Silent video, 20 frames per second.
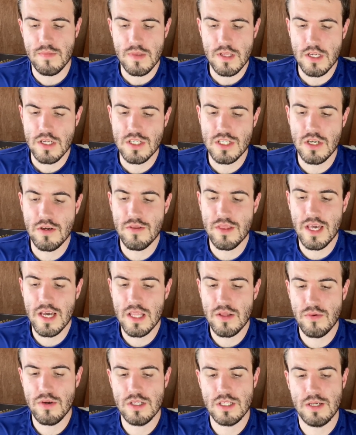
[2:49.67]
So they're
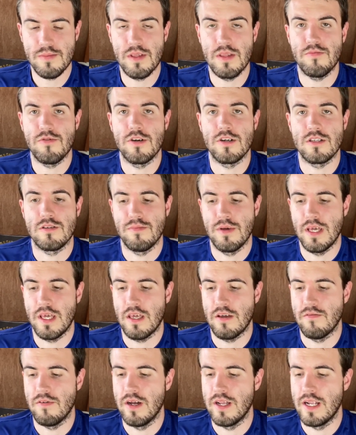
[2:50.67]
the ones I'm in the process of
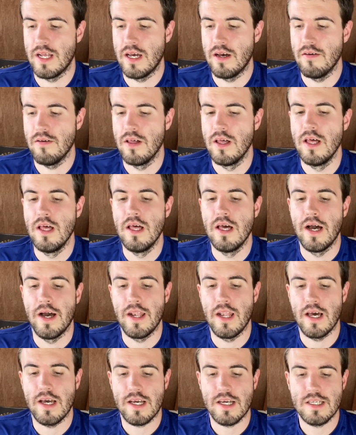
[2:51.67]
making right now. And
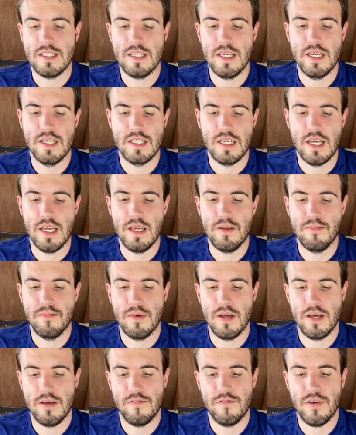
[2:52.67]
like I said, in
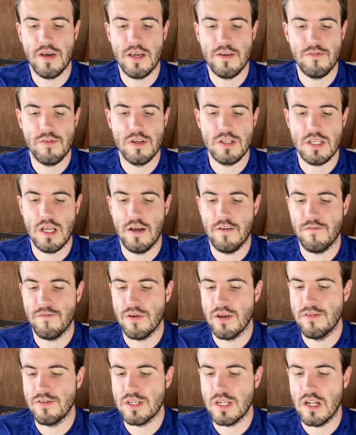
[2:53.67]
my favourites, I've
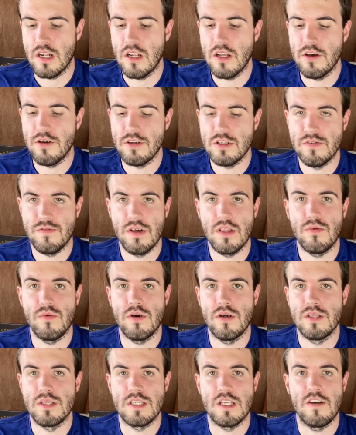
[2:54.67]
favourited loads of other
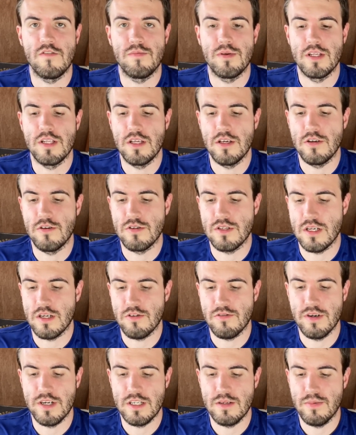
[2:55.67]
ones that have been used and
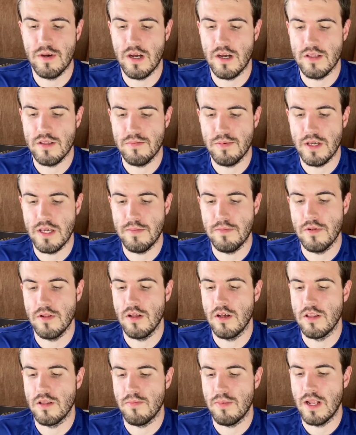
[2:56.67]
created by other people
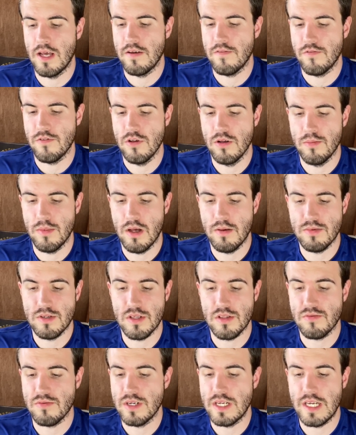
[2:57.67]
on the platform up to
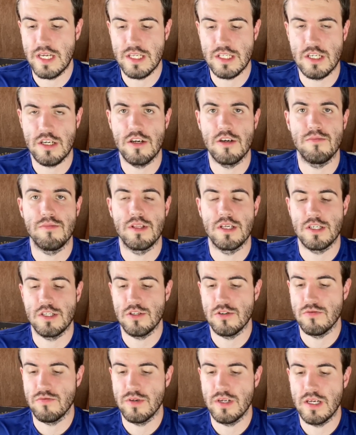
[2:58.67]
3 years ago, but they're
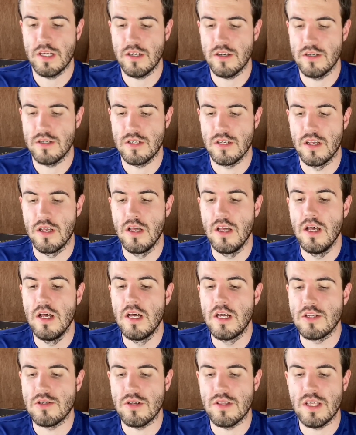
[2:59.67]
still really good.
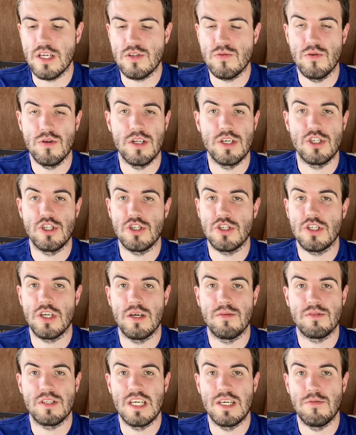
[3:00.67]
So this one is just
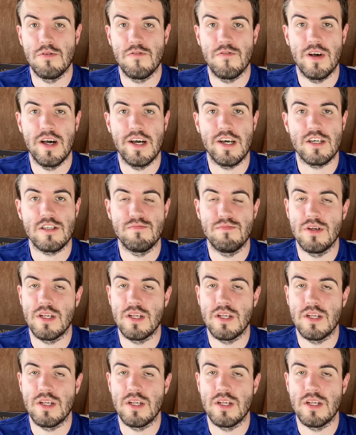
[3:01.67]
times table facts, but